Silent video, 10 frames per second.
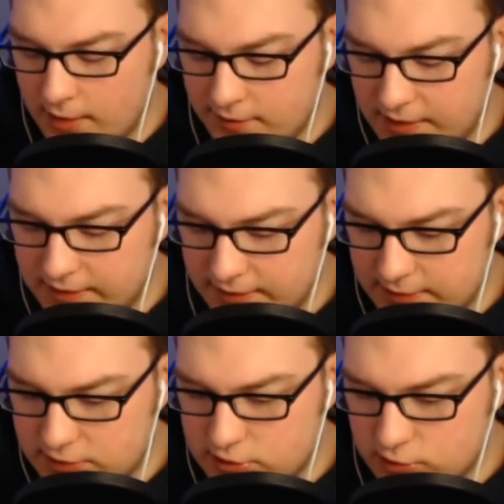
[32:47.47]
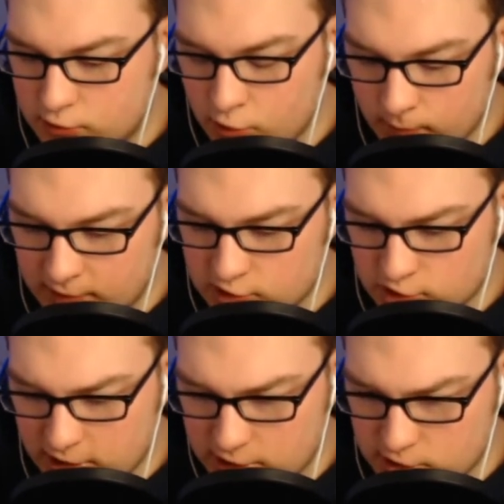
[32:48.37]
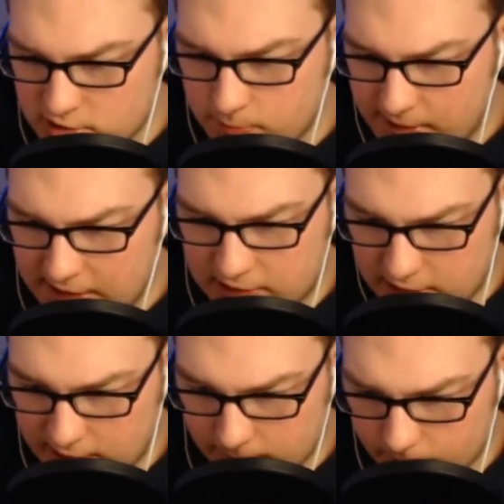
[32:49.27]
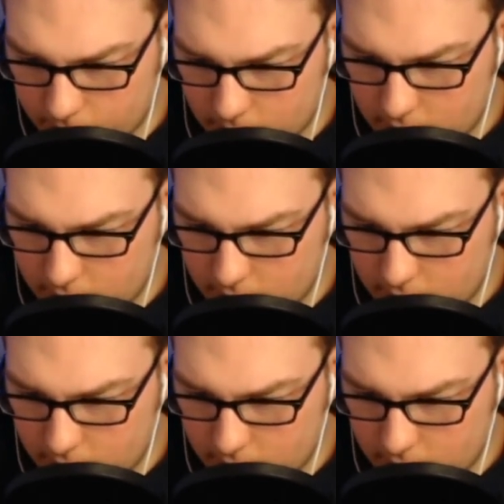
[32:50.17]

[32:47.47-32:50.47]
and that is too much change is a bad thing.